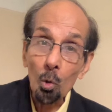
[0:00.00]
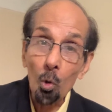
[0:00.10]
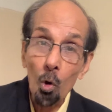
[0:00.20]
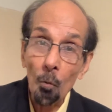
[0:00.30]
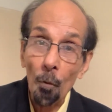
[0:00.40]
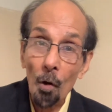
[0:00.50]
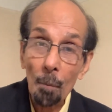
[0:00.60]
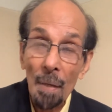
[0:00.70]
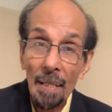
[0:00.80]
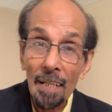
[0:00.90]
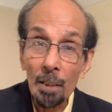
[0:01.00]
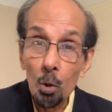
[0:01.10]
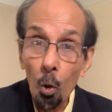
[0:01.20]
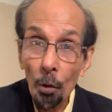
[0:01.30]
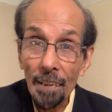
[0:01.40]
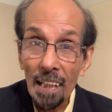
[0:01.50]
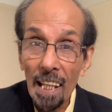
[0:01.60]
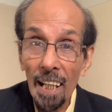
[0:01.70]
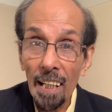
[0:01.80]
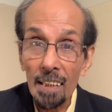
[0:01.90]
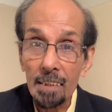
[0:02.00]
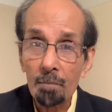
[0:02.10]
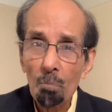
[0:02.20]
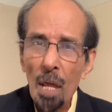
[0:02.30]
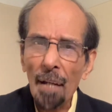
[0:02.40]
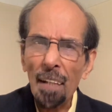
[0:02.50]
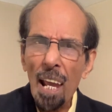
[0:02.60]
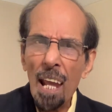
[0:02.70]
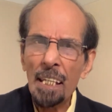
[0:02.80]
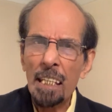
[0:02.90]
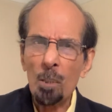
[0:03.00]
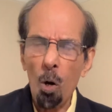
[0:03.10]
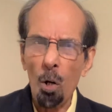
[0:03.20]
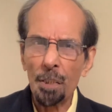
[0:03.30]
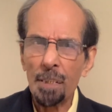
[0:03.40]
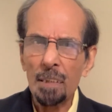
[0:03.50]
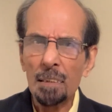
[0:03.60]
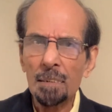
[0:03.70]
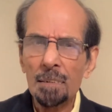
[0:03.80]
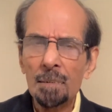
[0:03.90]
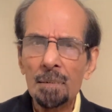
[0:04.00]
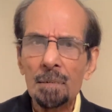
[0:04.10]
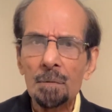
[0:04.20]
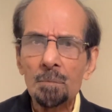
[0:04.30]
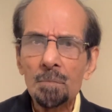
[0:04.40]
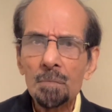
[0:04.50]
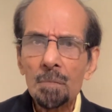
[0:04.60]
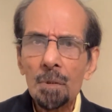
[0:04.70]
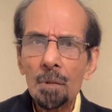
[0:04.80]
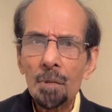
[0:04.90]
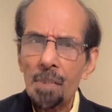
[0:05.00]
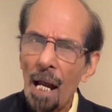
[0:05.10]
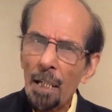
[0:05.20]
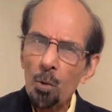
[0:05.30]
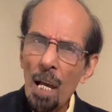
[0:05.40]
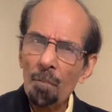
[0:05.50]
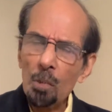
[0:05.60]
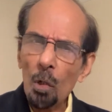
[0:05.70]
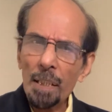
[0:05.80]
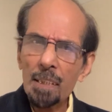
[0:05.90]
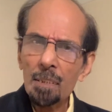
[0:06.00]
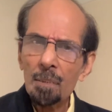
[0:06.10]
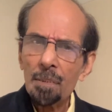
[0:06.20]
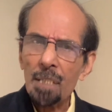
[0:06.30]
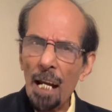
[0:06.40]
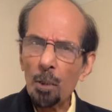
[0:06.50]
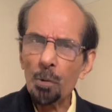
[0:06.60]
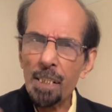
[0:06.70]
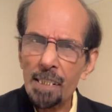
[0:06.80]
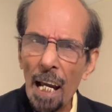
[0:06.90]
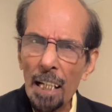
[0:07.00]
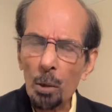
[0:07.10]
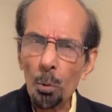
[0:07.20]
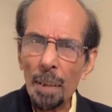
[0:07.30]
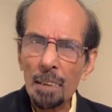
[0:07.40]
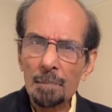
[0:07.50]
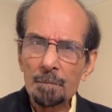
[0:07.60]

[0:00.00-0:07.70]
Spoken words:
Go for making no delays at any cost. Try to have knowledge. Try to decide quick.